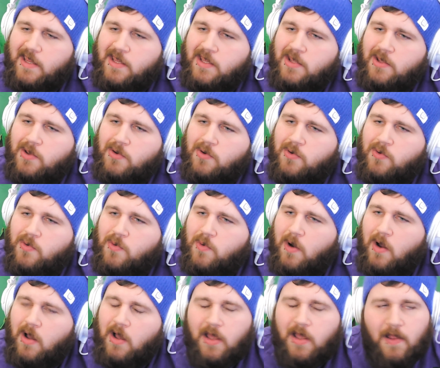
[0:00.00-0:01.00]

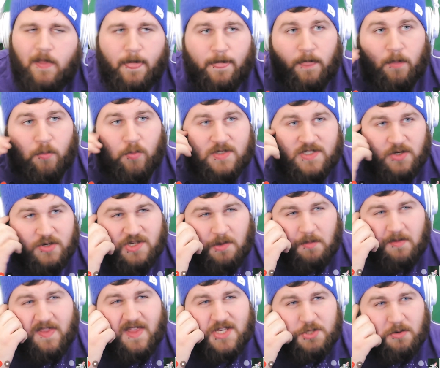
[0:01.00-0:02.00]
you was there
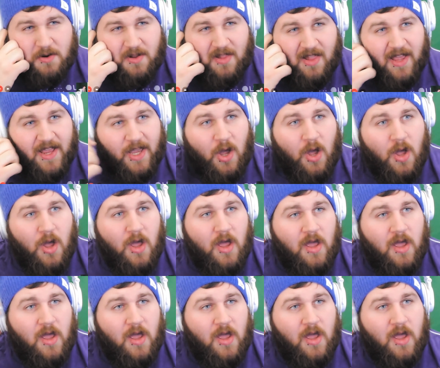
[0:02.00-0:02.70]
someone that you were like,